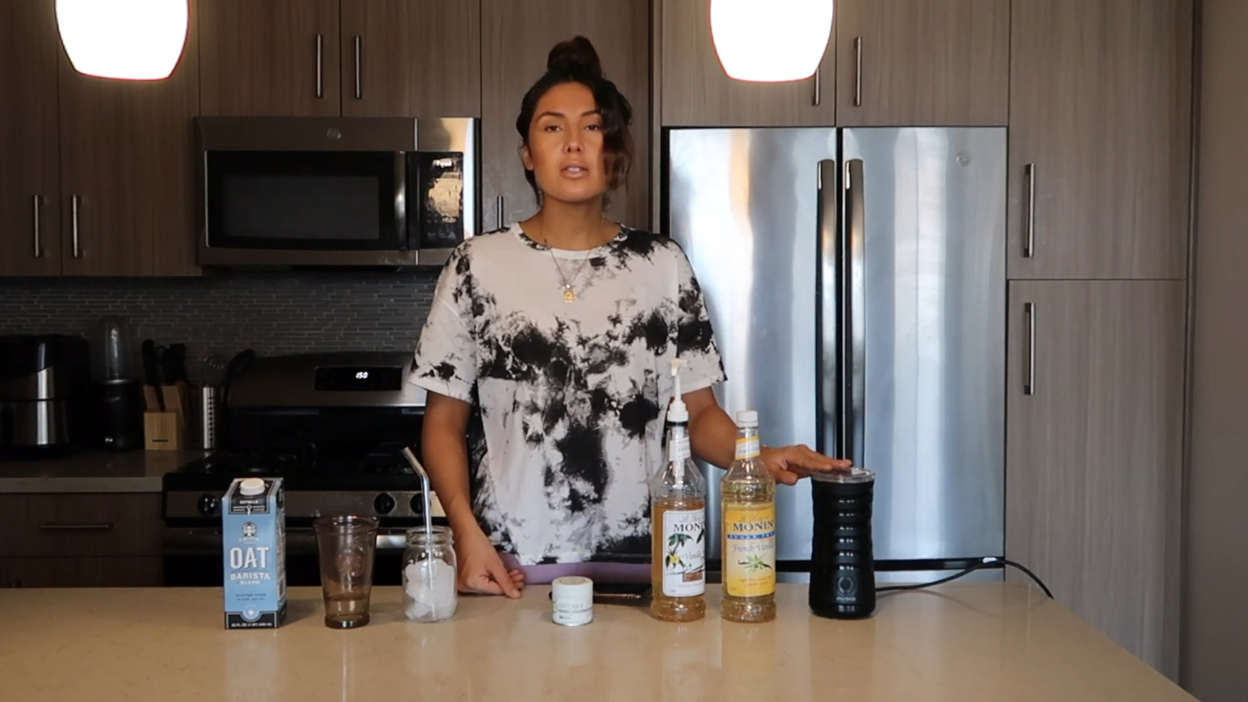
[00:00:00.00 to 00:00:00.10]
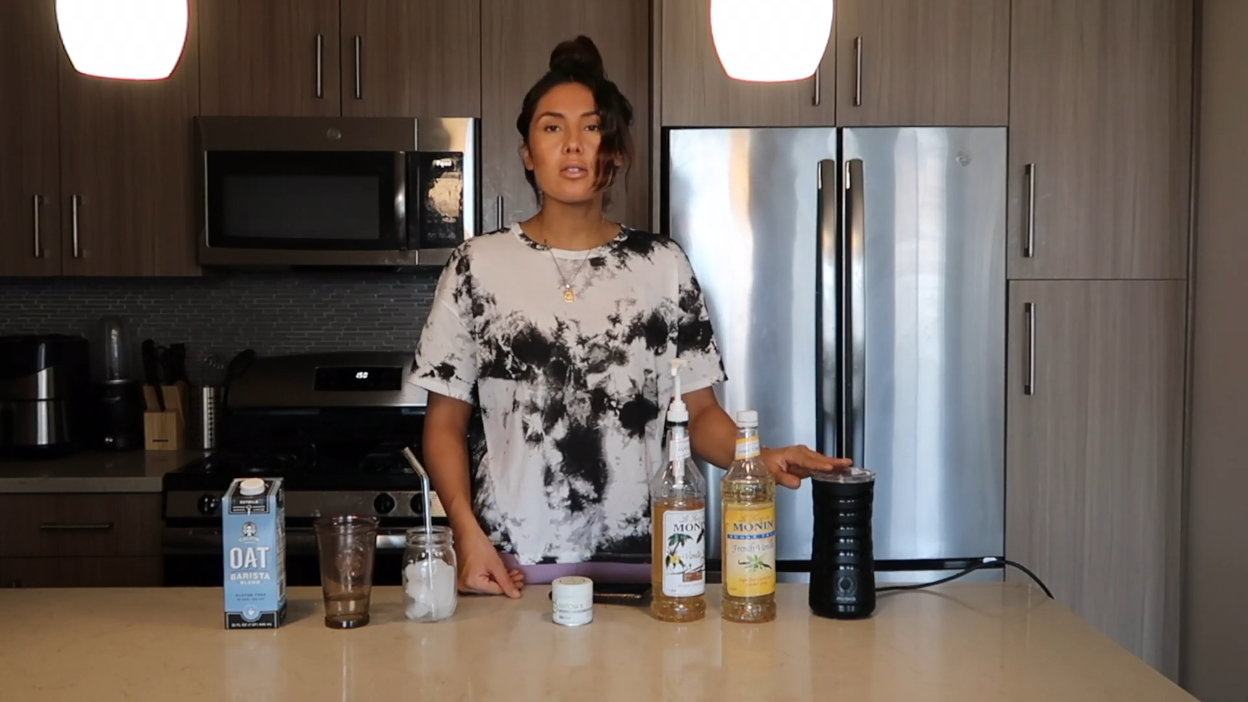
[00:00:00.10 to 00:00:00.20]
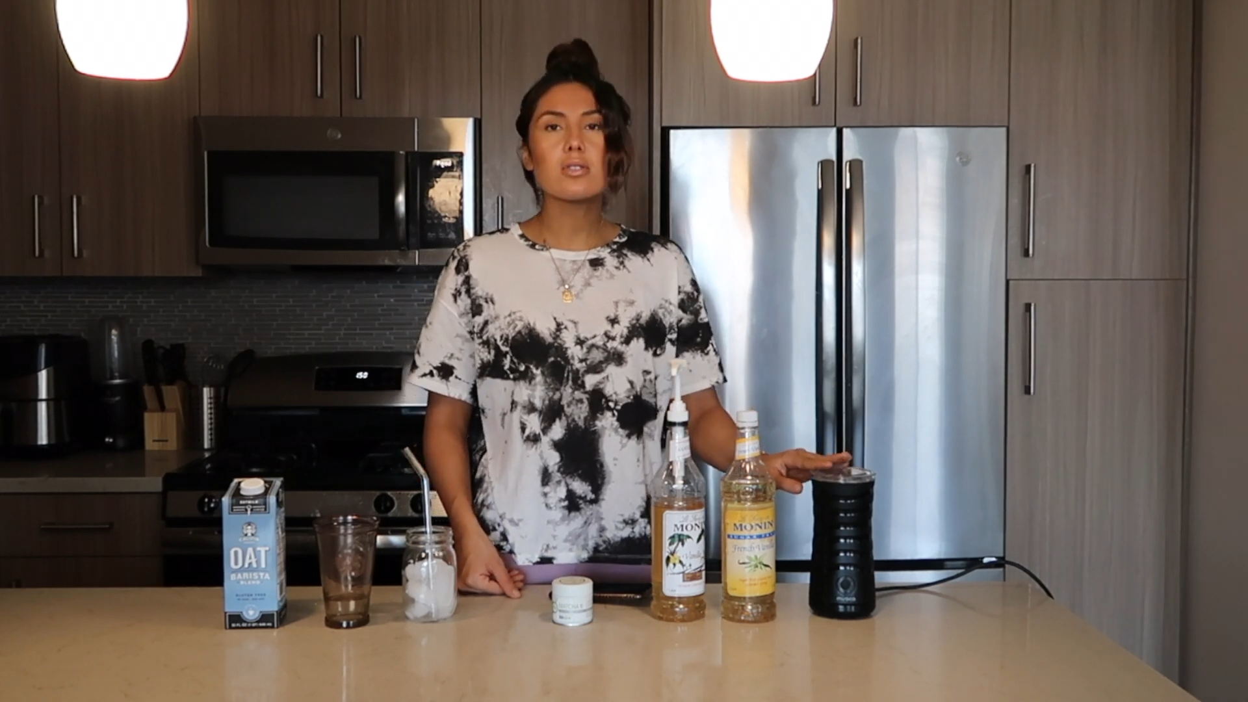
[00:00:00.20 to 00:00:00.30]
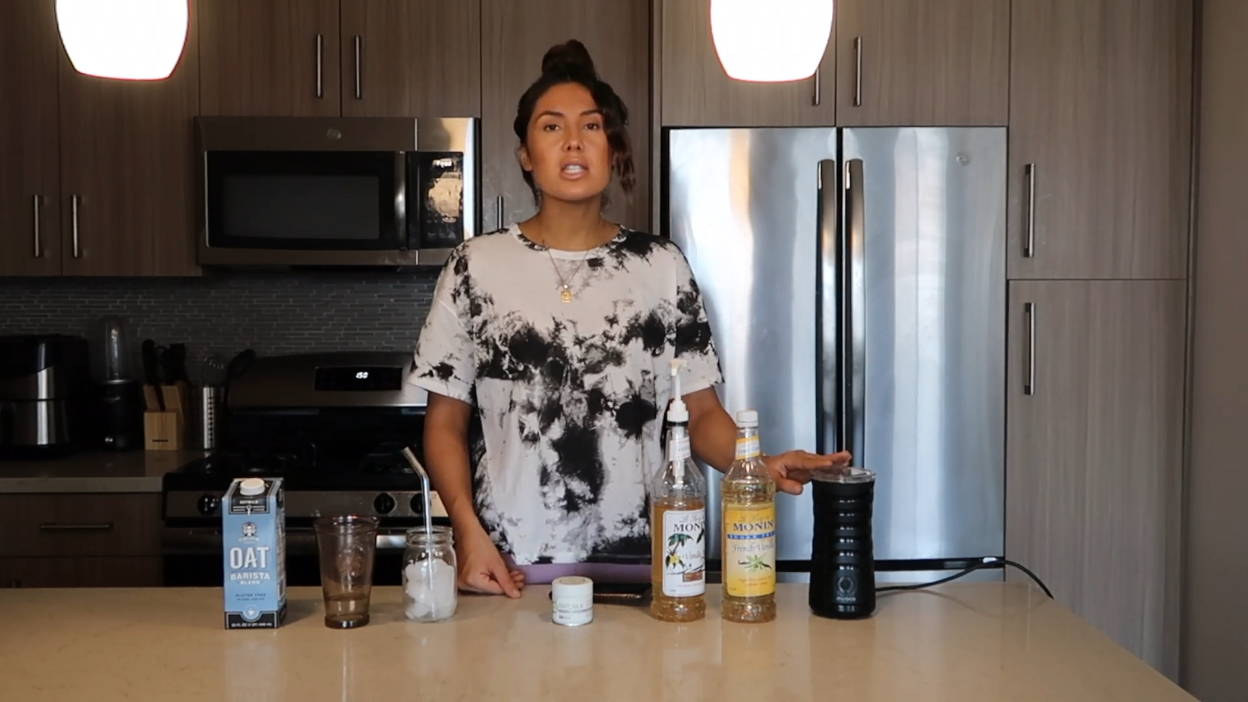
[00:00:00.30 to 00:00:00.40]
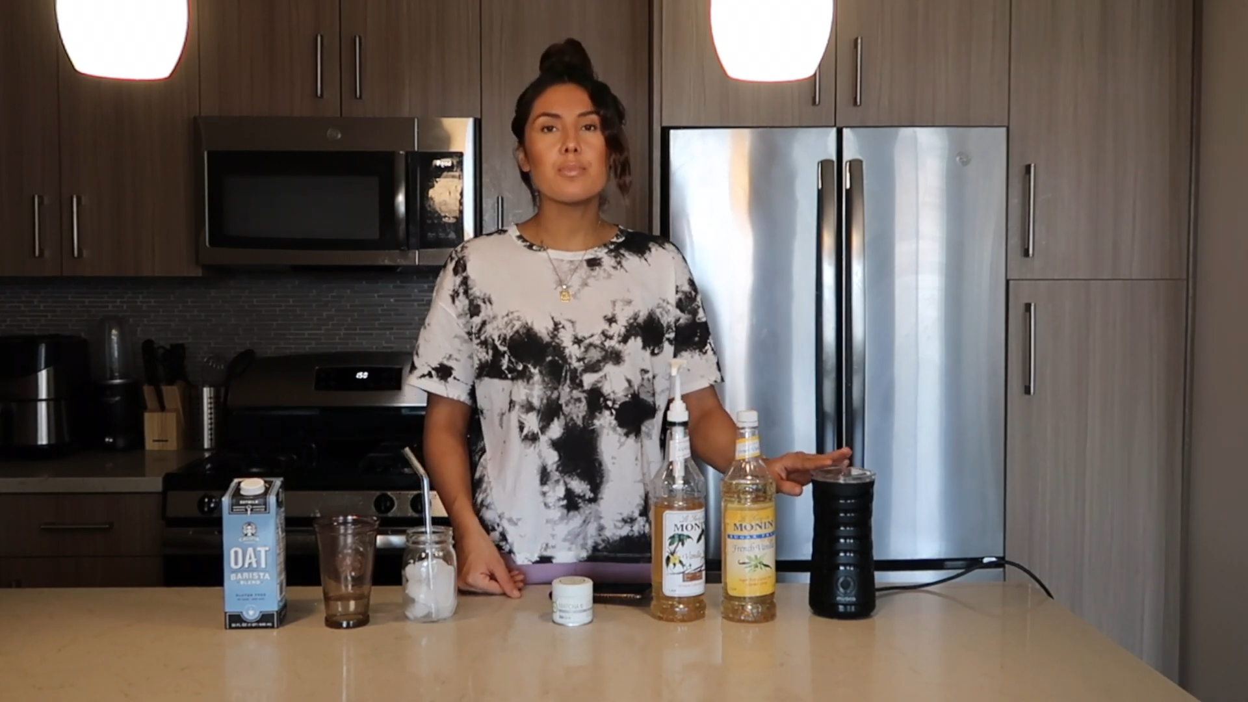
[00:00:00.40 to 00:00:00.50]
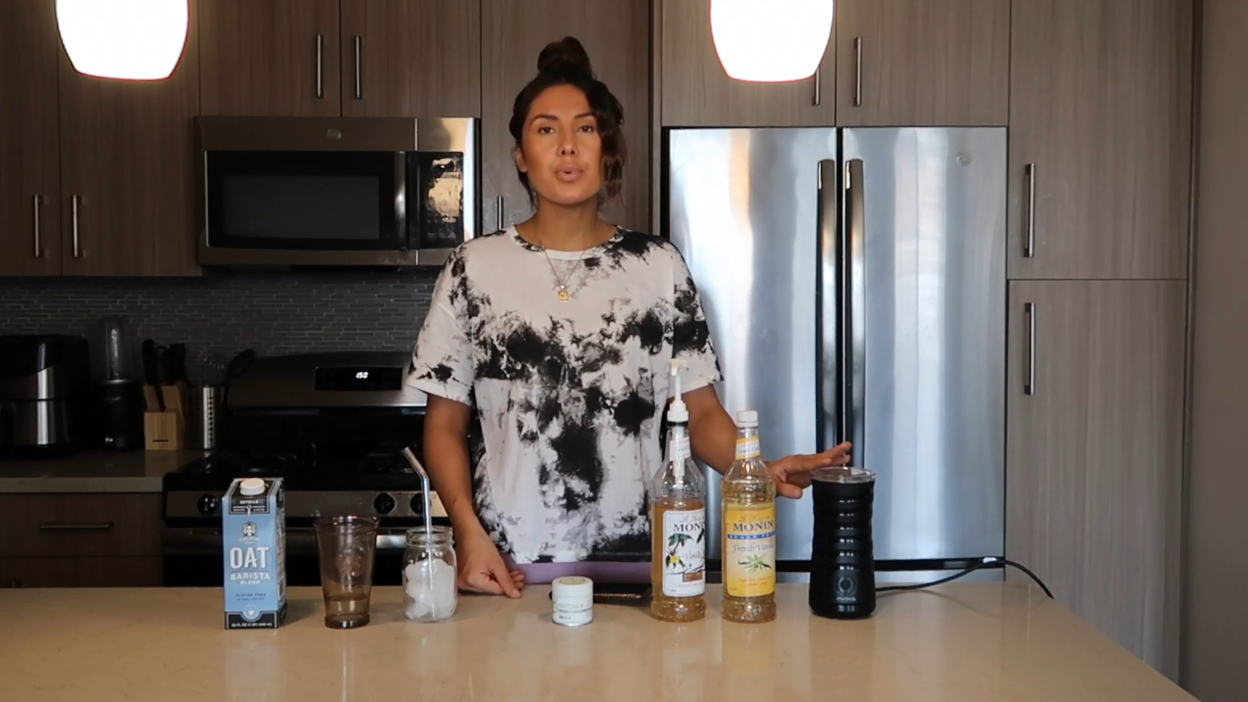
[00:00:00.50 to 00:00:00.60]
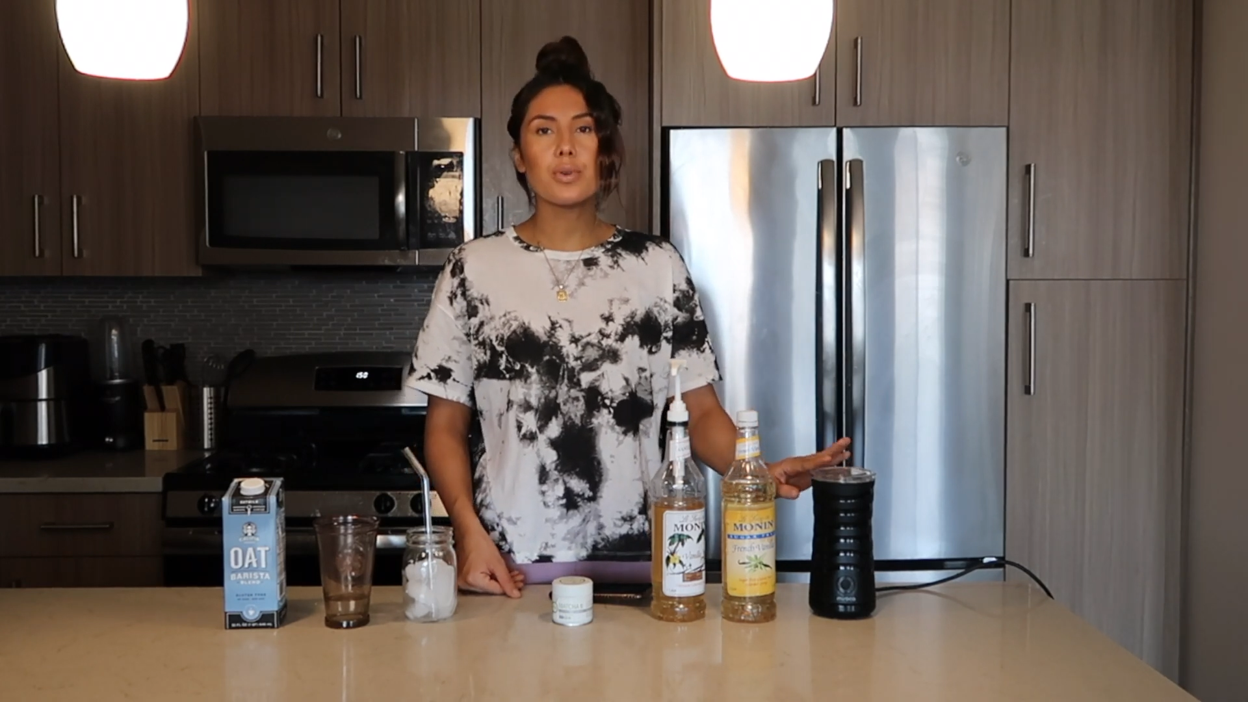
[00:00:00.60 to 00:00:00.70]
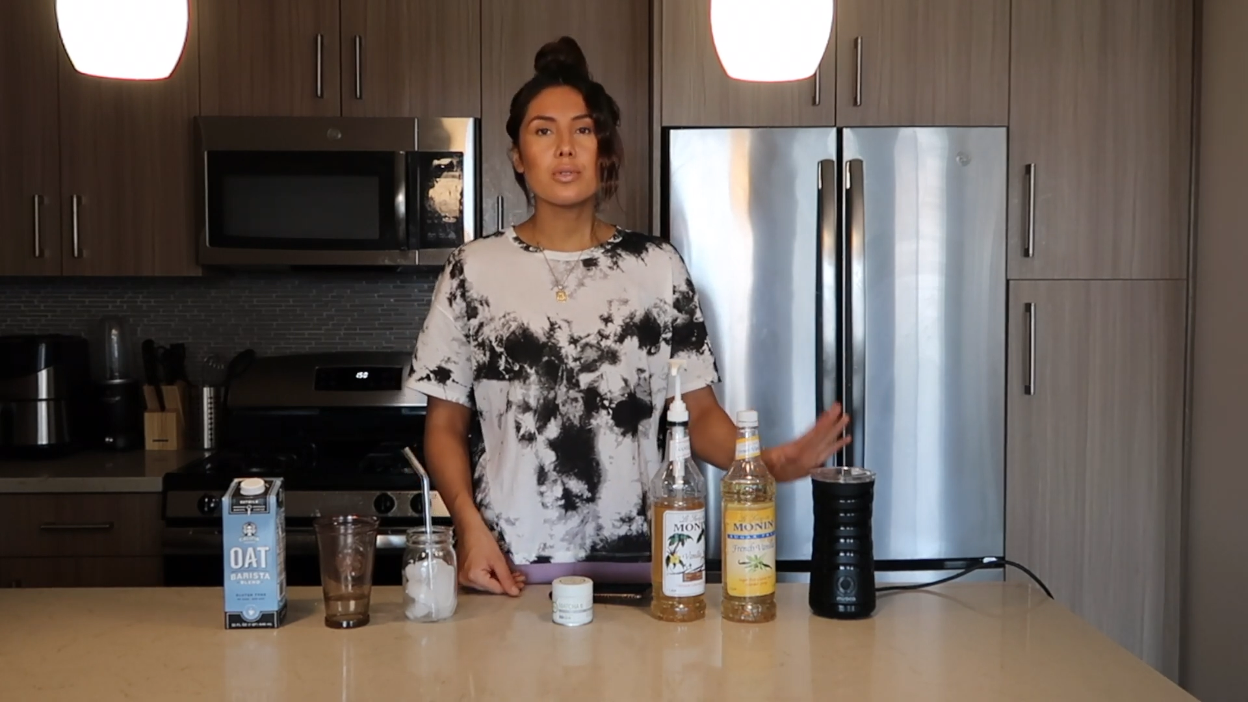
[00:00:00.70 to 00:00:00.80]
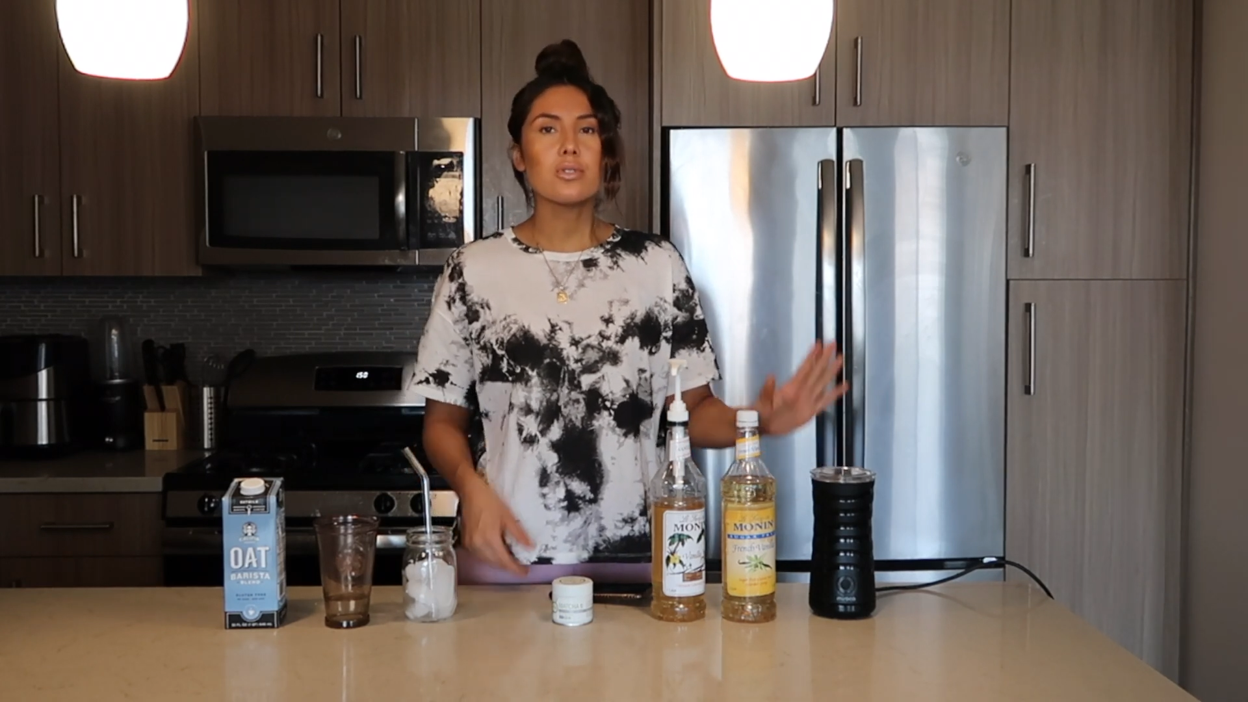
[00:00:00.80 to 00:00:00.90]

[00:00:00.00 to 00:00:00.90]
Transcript: so simple.